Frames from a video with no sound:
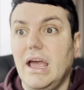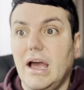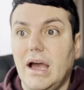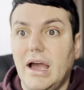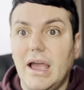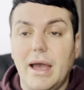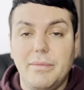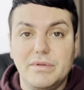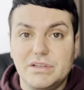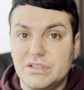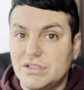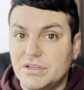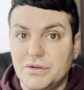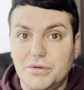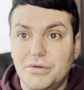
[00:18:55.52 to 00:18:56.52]
I happened
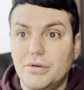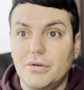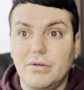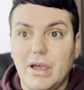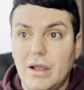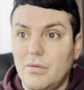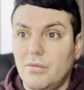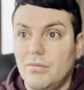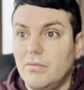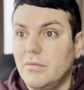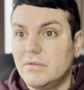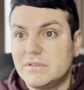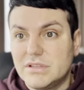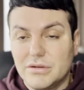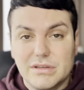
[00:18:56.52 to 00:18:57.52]
just to Google
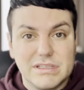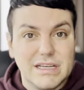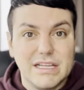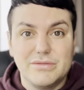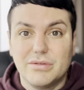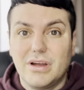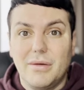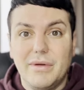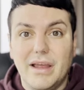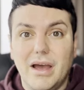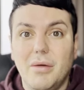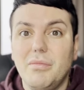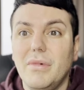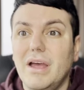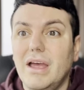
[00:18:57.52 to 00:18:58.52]
and certain sites were coming
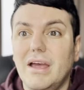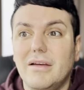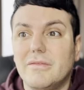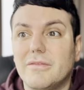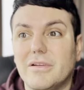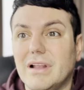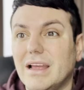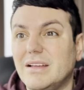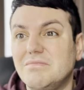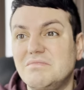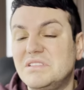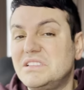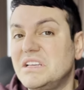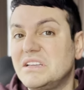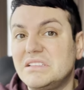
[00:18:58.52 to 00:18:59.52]
up for like
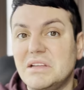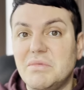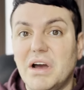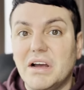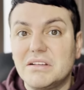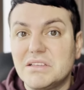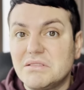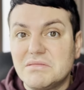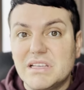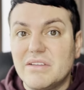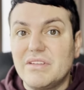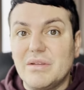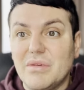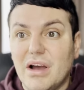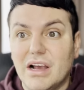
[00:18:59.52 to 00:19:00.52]
$60,
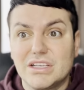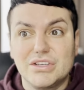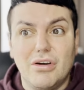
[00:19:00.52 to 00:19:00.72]
$70.